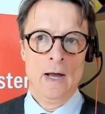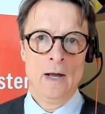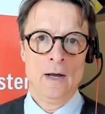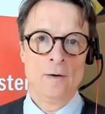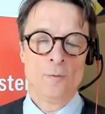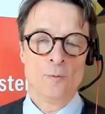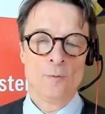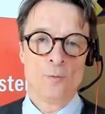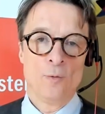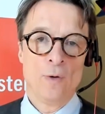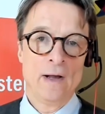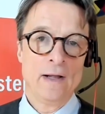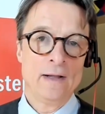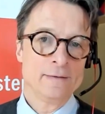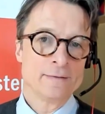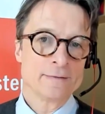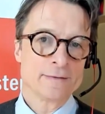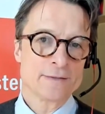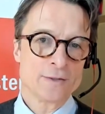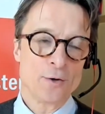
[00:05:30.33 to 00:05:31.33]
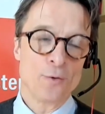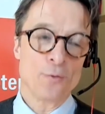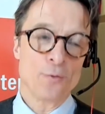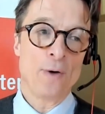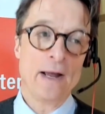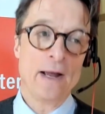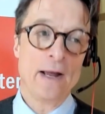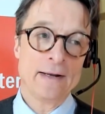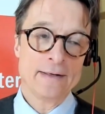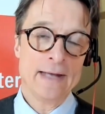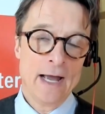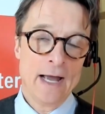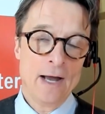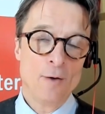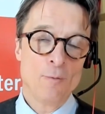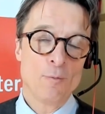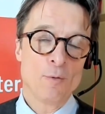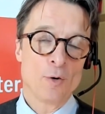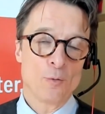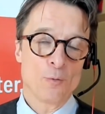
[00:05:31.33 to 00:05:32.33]
Uh, well, so right
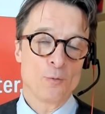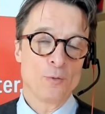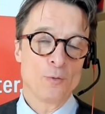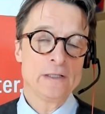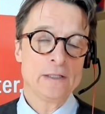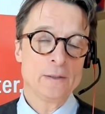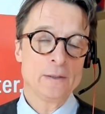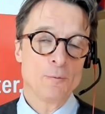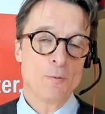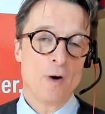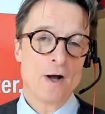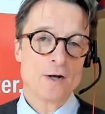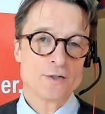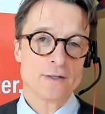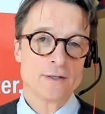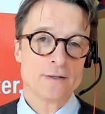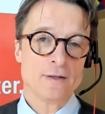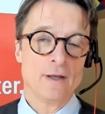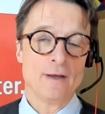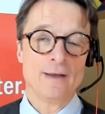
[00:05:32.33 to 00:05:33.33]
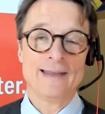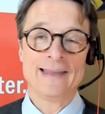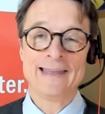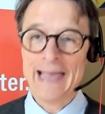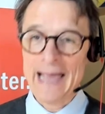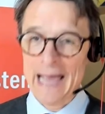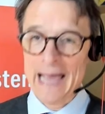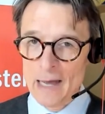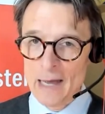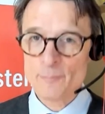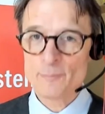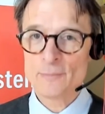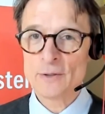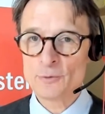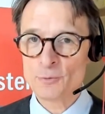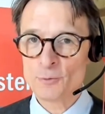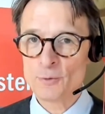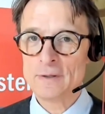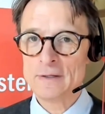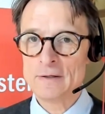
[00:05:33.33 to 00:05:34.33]
now we're really watching the gap
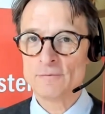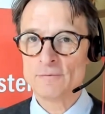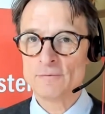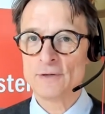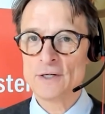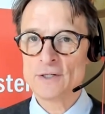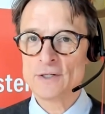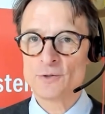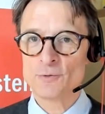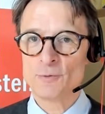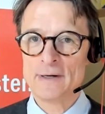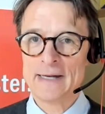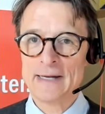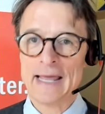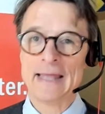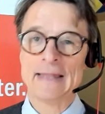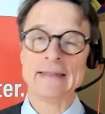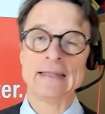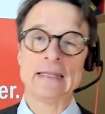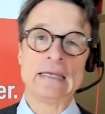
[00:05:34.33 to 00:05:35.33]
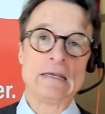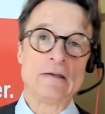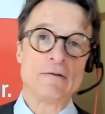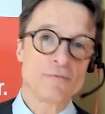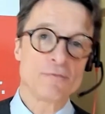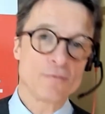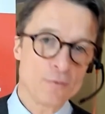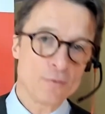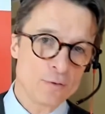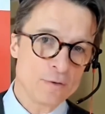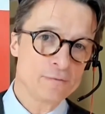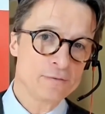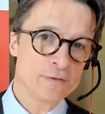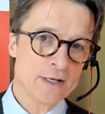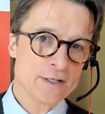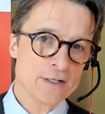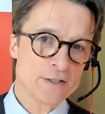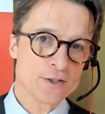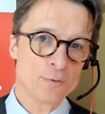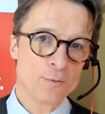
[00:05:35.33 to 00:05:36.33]
between the inflation rate and the food
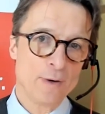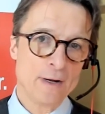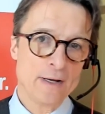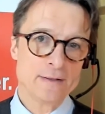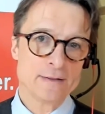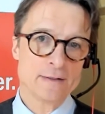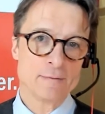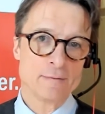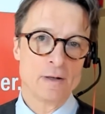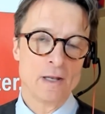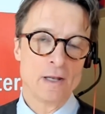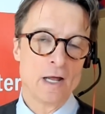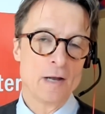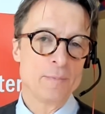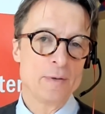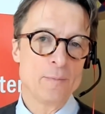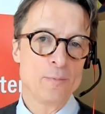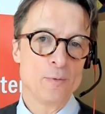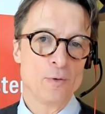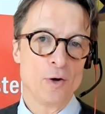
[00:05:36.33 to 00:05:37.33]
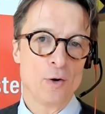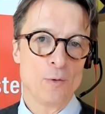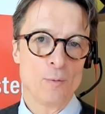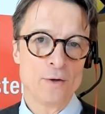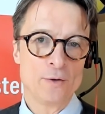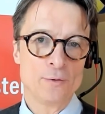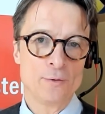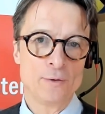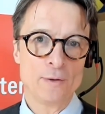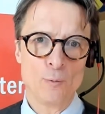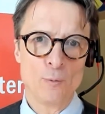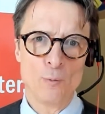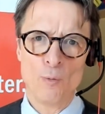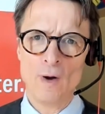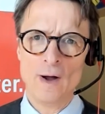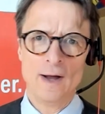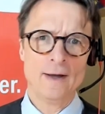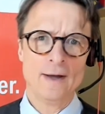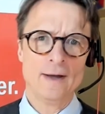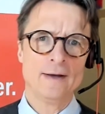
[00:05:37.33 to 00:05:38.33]
inflation rate, and a lot of people are wondering
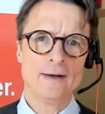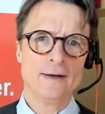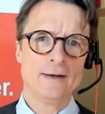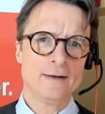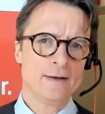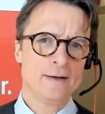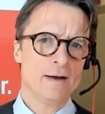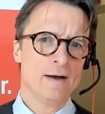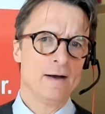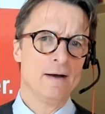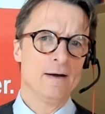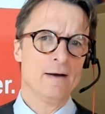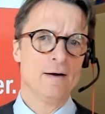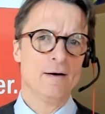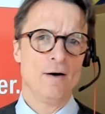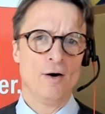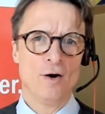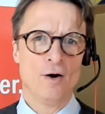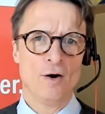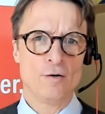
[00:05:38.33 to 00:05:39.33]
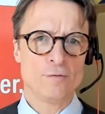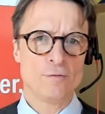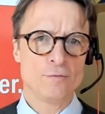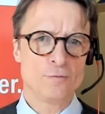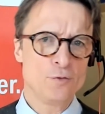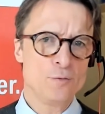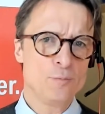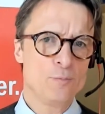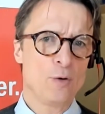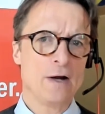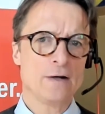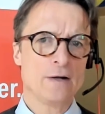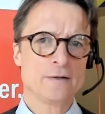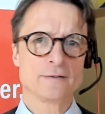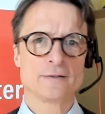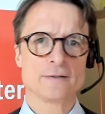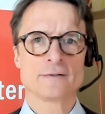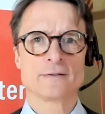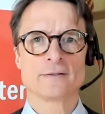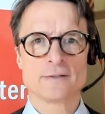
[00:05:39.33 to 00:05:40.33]
why uh, are food
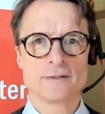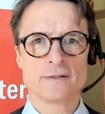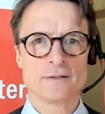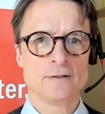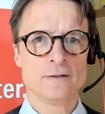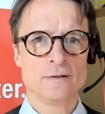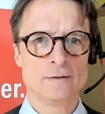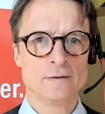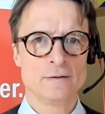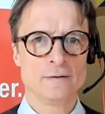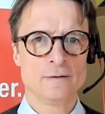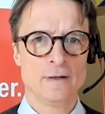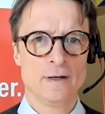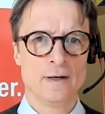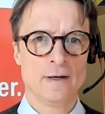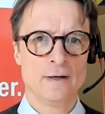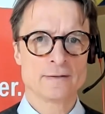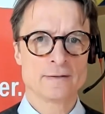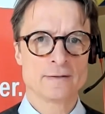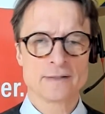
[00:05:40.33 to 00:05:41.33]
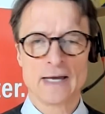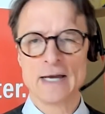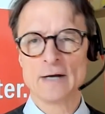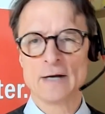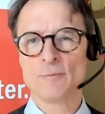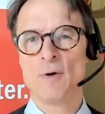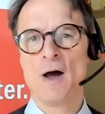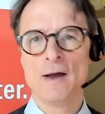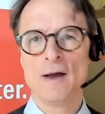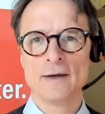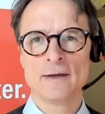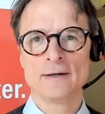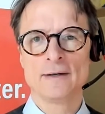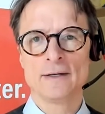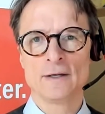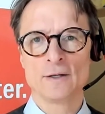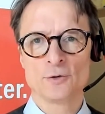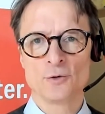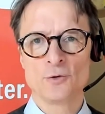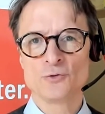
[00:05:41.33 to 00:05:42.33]
prices still uh,
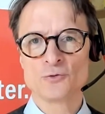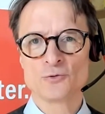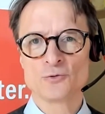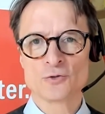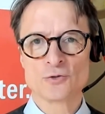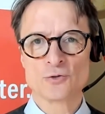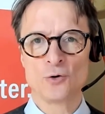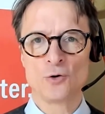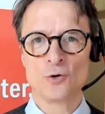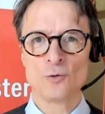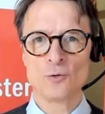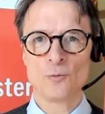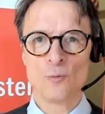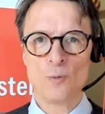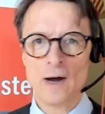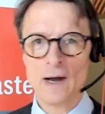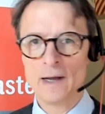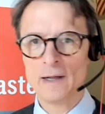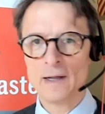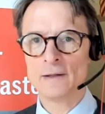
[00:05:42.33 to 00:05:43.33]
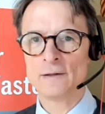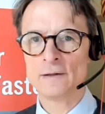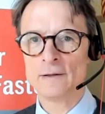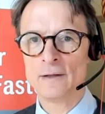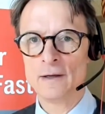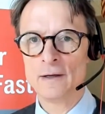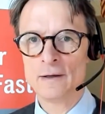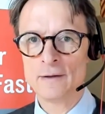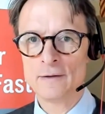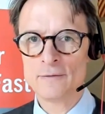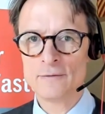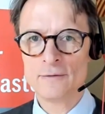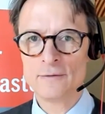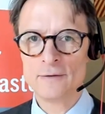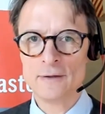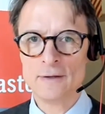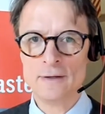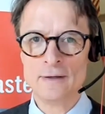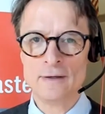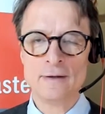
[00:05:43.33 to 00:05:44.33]
skyrocketing at a grocery store while uh,
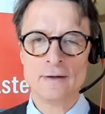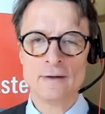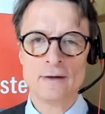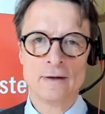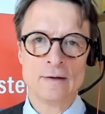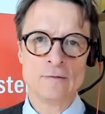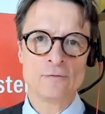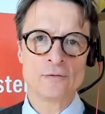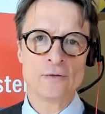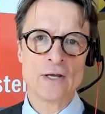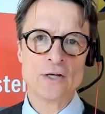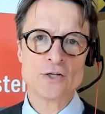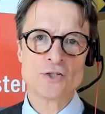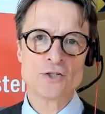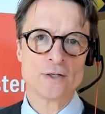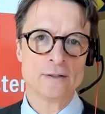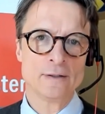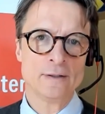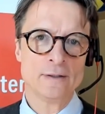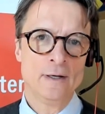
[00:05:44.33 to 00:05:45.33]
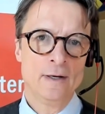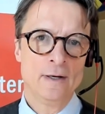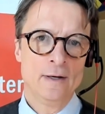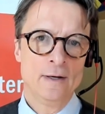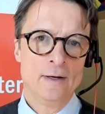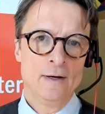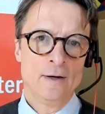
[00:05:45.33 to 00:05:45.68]
the uh, inflation